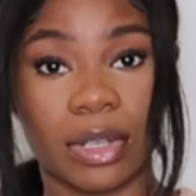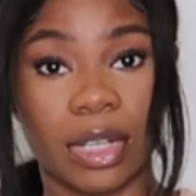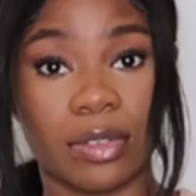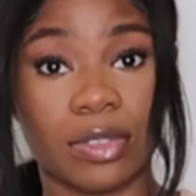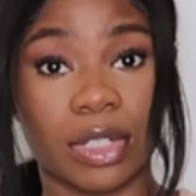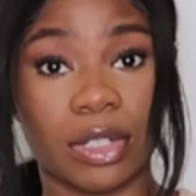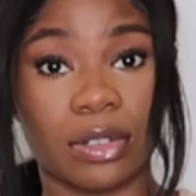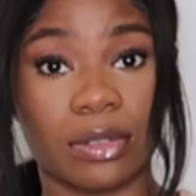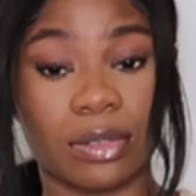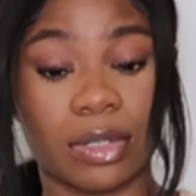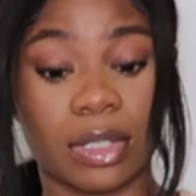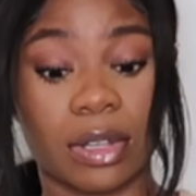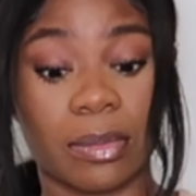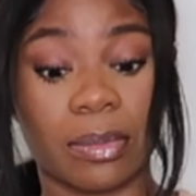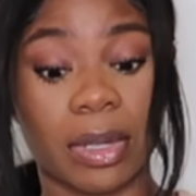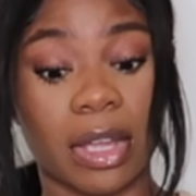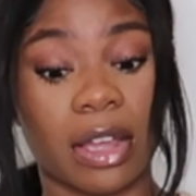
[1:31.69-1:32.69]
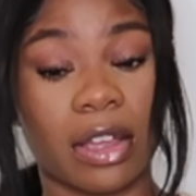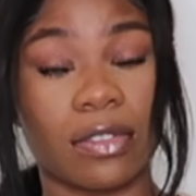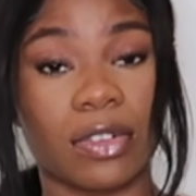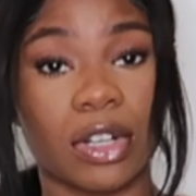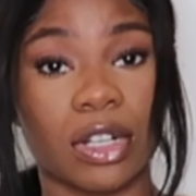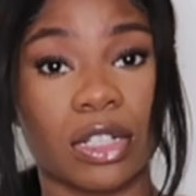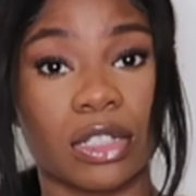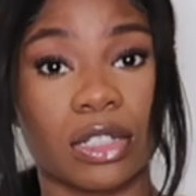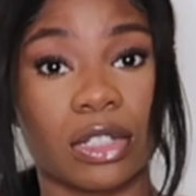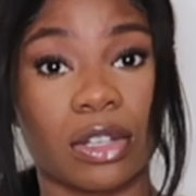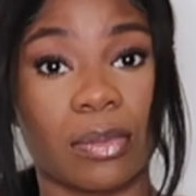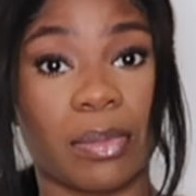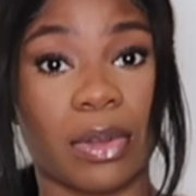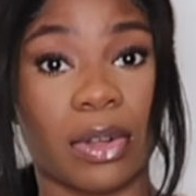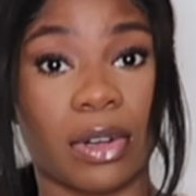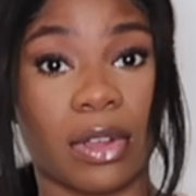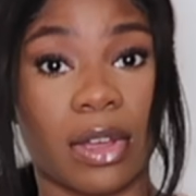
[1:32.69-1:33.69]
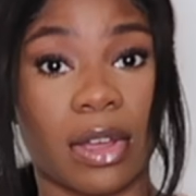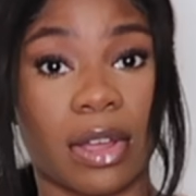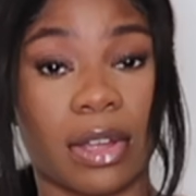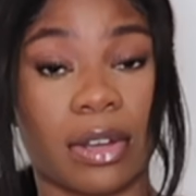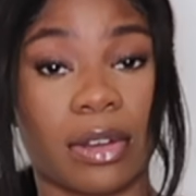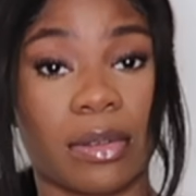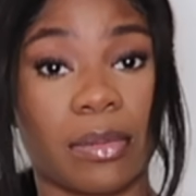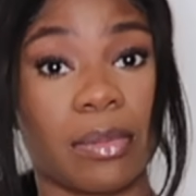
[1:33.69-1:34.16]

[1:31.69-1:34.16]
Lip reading: gives you some covers to put on